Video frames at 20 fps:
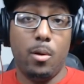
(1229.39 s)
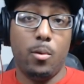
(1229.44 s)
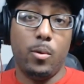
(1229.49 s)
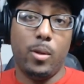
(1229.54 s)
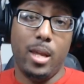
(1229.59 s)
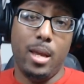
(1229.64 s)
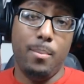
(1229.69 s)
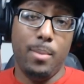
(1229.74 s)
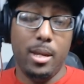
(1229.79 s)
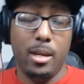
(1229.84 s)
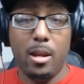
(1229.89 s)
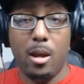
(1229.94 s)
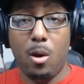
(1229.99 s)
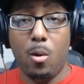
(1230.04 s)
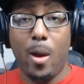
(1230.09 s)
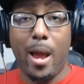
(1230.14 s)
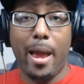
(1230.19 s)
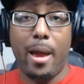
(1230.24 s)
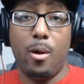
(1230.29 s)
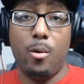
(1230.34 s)
Let me know
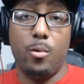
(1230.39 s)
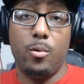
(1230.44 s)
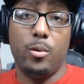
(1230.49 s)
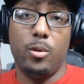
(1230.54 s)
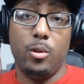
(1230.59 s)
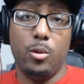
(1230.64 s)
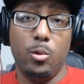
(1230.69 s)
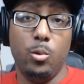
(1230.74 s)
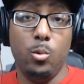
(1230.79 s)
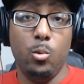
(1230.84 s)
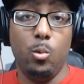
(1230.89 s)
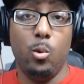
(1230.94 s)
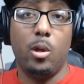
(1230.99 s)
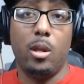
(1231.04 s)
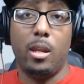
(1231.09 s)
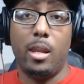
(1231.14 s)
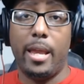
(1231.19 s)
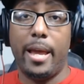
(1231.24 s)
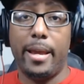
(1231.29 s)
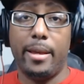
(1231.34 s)
how you
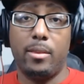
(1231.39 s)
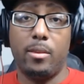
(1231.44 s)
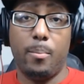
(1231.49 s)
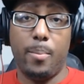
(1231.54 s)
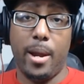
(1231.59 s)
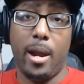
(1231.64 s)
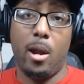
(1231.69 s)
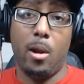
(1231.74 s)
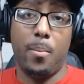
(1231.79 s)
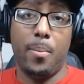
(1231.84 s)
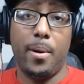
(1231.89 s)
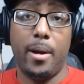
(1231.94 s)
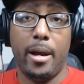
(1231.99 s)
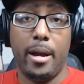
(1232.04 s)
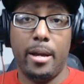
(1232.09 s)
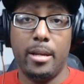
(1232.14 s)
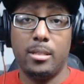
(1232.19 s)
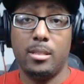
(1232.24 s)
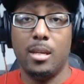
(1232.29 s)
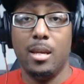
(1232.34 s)
like the
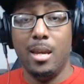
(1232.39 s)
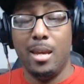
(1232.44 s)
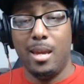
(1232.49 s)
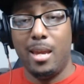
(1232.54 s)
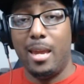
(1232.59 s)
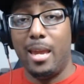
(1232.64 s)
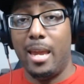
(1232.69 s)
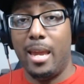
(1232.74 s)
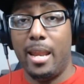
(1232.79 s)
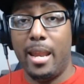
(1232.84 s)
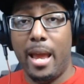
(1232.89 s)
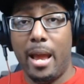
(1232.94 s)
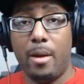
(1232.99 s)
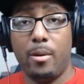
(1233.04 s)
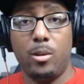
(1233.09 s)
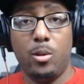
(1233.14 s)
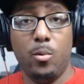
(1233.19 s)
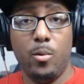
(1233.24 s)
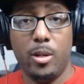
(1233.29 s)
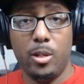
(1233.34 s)
PowerPods and how
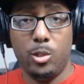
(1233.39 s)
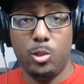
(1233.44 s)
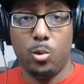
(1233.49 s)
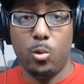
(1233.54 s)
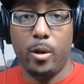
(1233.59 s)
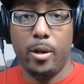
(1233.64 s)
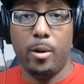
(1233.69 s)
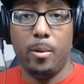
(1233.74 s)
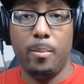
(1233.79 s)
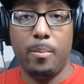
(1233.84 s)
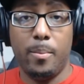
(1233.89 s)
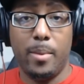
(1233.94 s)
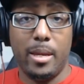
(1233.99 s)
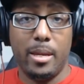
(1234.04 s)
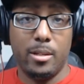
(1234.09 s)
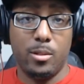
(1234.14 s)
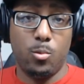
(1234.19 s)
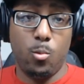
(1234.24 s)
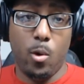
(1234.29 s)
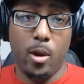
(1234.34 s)
you enjoyed them
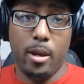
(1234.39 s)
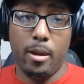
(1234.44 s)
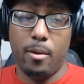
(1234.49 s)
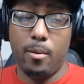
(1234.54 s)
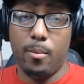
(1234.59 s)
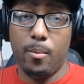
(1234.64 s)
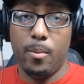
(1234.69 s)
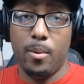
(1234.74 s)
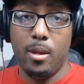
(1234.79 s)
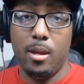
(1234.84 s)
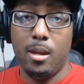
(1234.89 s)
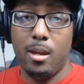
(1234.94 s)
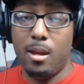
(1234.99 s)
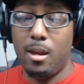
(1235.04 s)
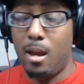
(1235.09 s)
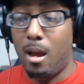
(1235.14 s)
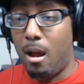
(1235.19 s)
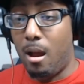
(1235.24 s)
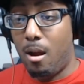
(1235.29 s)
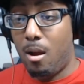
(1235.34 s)
as well.
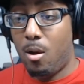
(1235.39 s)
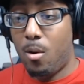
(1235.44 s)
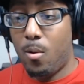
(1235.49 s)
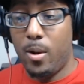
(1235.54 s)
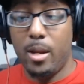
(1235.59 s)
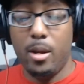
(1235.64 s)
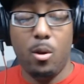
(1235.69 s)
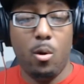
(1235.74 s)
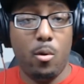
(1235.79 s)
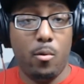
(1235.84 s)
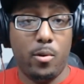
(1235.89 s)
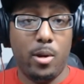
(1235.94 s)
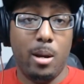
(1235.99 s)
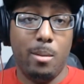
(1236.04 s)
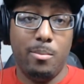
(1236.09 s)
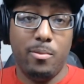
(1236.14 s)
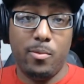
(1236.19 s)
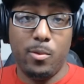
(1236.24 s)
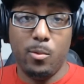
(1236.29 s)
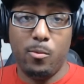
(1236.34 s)
I already know of a
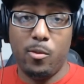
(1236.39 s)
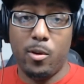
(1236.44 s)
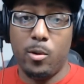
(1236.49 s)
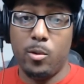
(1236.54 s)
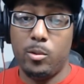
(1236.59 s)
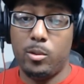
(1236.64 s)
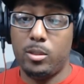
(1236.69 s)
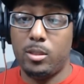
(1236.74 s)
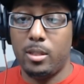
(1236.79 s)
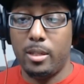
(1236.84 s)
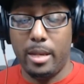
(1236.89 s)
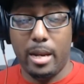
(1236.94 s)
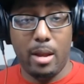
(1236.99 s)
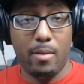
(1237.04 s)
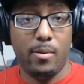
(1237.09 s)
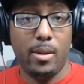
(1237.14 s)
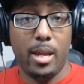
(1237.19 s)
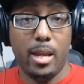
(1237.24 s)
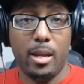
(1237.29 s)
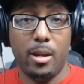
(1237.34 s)
couple few folks that I've
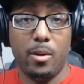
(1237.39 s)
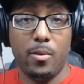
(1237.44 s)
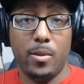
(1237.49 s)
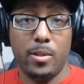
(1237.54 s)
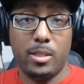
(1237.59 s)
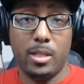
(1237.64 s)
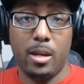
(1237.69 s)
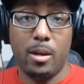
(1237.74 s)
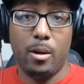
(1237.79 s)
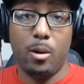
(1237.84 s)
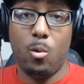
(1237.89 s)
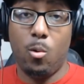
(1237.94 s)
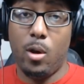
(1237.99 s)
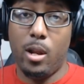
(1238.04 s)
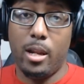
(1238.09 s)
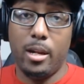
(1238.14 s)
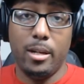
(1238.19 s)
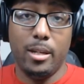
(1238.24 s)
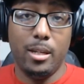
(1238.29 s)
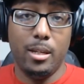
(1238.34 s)
let hear the sound and
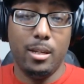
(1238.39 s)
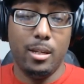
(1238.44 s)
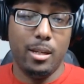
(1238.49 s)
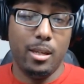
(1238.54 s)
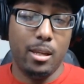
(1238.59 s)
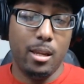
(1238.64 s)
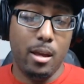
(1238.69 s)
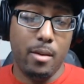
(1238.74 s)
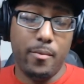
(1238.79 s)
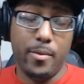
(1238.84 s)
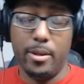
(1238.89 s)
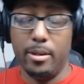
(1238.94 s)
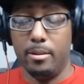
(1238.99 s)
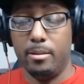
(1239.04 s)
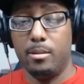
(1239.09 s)
quality, love it.